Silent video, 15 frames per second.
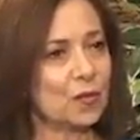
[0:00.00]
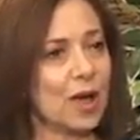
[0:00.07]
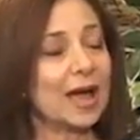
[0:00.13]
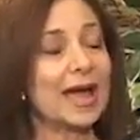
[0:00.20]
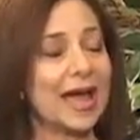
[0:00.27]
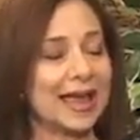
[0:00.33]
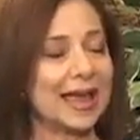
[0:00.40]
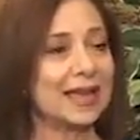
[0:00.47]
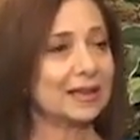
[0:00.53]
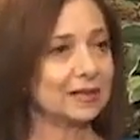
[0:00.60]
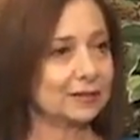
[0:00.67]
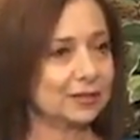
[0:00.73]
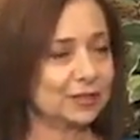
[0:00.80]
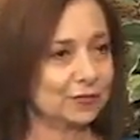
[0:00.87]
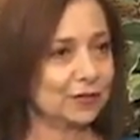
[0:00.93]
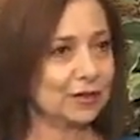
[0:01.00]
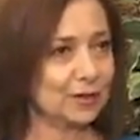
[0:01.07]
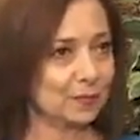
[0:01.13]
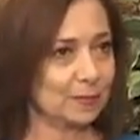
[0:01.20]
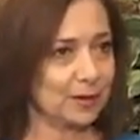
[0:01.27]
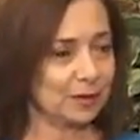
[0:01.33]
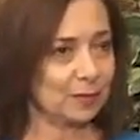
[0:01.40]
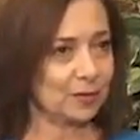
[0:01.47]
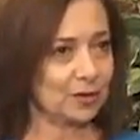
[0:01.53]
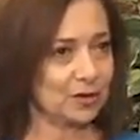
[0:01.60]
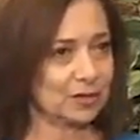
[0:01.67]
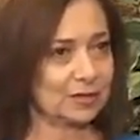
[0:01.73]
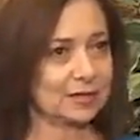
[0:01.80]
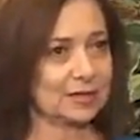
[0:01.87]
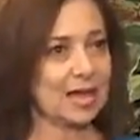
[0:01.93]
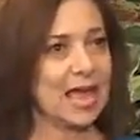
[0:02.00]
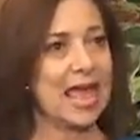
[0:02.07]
I, I had a difficult menopause.